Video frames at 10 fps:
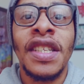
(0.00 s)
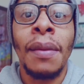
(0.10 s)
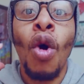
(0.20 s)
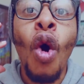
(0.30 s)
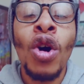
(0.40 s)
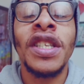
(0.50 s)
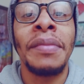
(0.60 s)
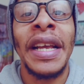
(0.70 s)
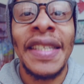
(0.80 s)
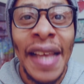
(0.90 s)
are some
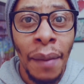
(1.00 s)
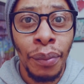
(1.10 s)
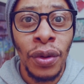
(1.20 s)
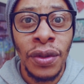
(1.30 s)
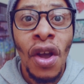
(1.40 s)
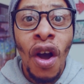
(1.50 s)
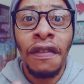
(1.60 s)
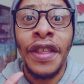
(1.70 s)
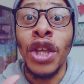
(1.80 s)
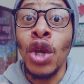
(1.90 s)
awesome examples
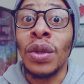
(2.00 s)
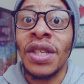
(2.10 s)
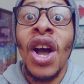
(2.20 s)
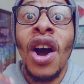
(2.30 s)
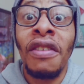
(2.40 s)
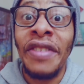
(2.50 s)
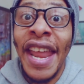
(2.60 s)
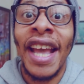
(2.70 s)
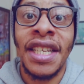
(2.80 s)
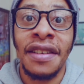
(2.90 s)
of the use of
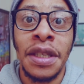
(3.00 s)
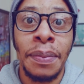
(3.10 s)
negative